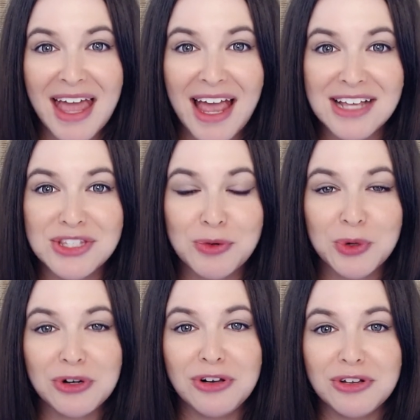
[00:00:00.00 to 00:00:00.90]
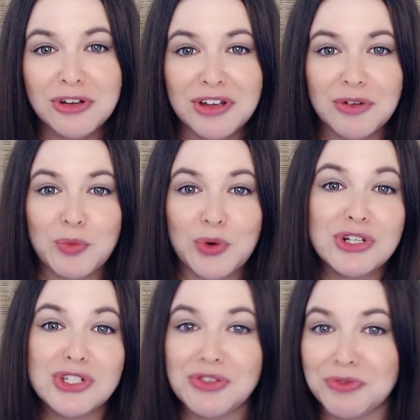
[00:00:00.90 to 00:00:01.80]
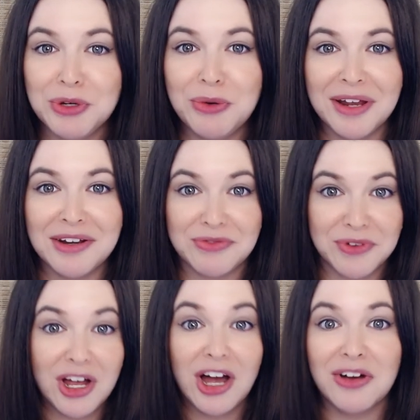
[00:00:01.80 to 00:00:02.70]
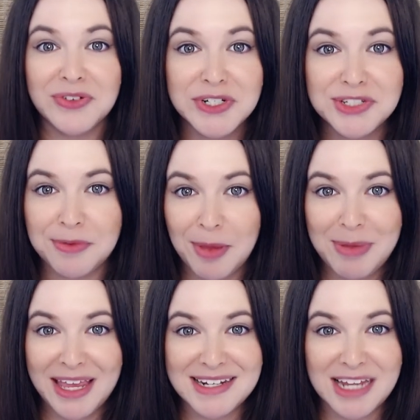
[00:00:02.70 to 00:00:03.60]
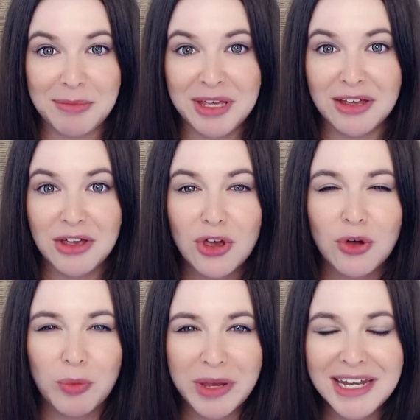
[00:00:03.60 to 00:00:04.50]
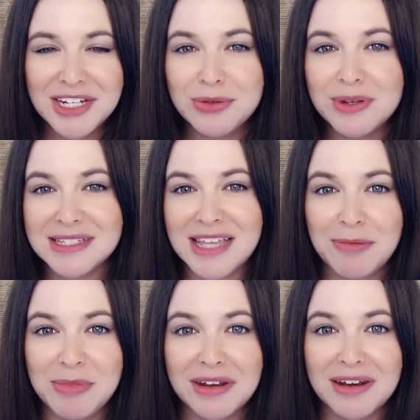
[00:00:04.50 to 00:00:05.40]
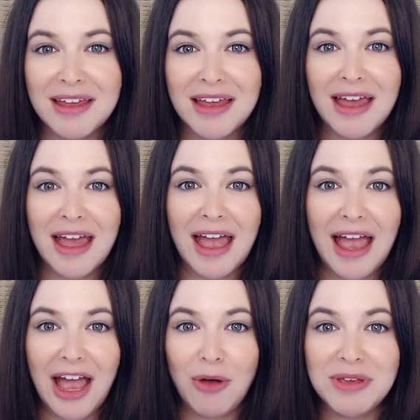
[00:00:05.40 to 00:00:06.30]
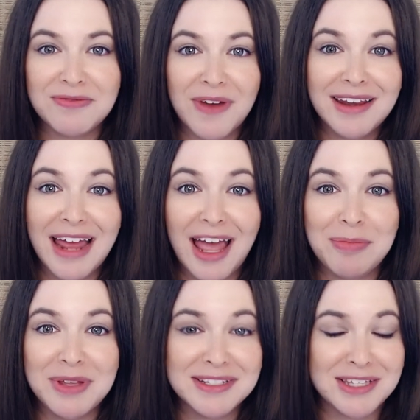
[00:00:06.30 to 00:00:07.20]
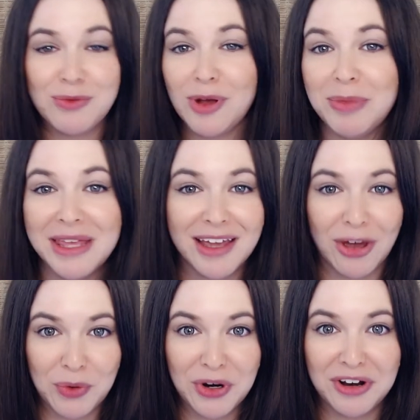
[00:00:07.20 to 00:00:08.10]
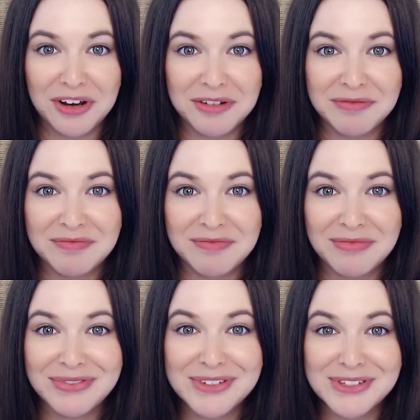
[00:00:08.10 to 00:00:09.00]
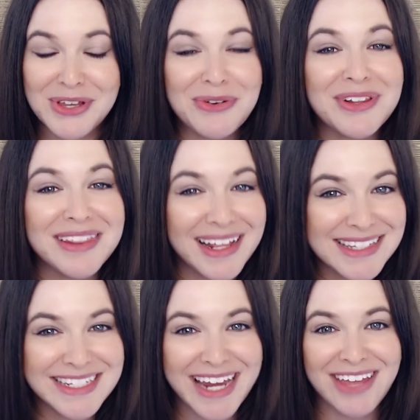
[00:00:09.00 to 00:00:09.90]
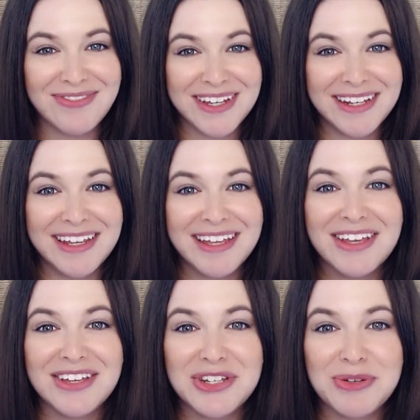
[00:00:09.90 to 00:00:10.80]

As the world works through and recovers from the pandemic, we need to examine how we find happiness and well being at work. So let's dive in to